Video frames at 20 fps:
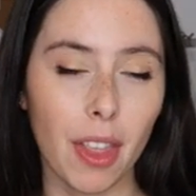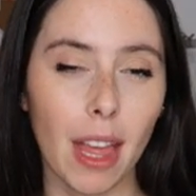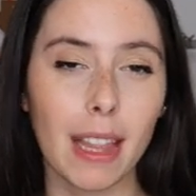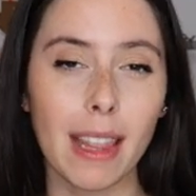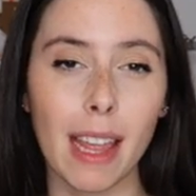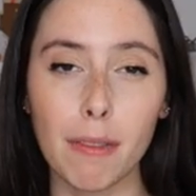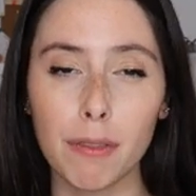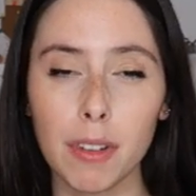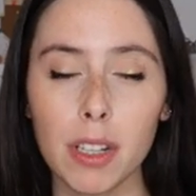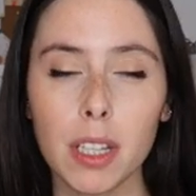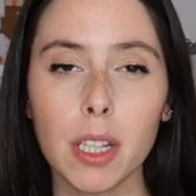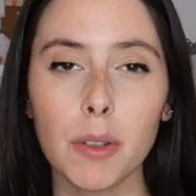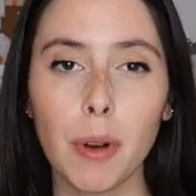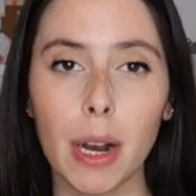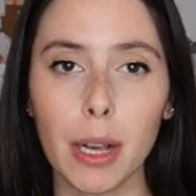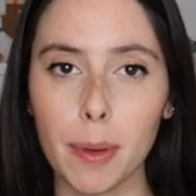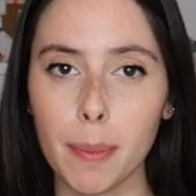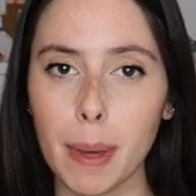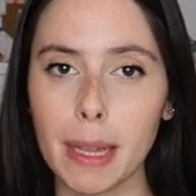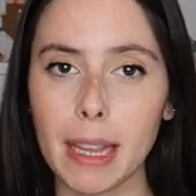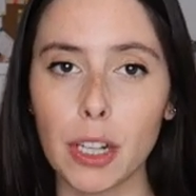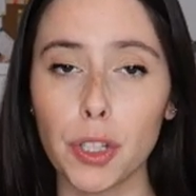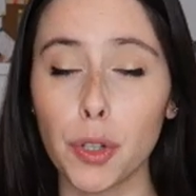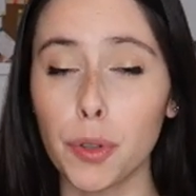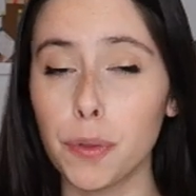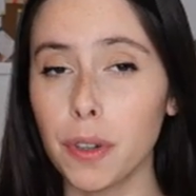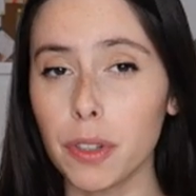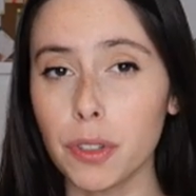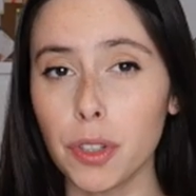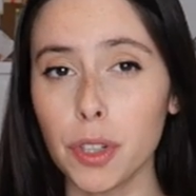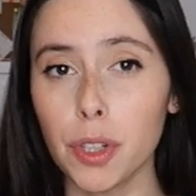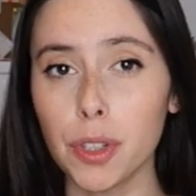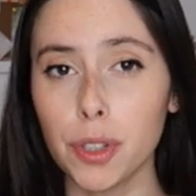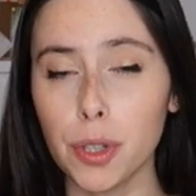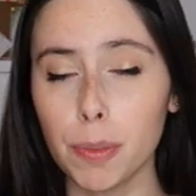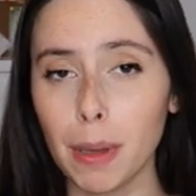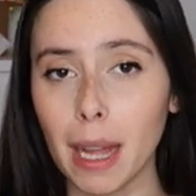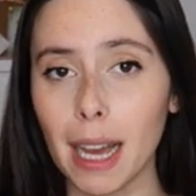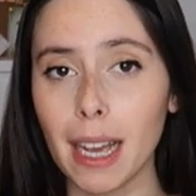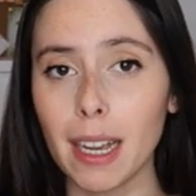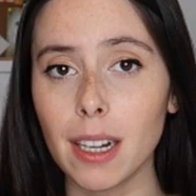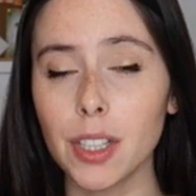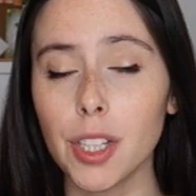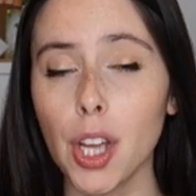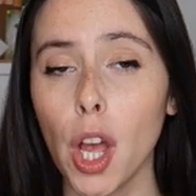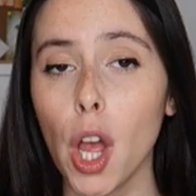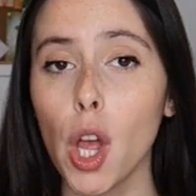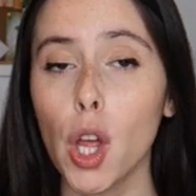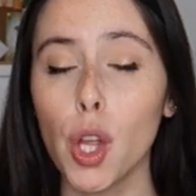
I definitely recommend that you filter your suppliers